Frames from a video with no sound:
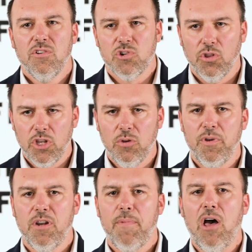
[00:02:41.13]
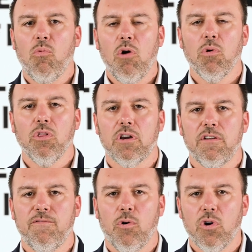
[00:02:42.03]
So a little bit about what we're
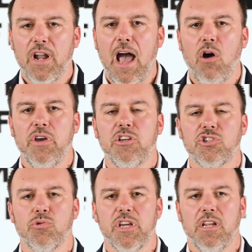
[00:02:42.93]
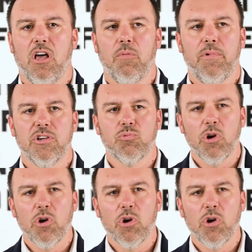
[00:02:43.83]
looking for and how industry can help us.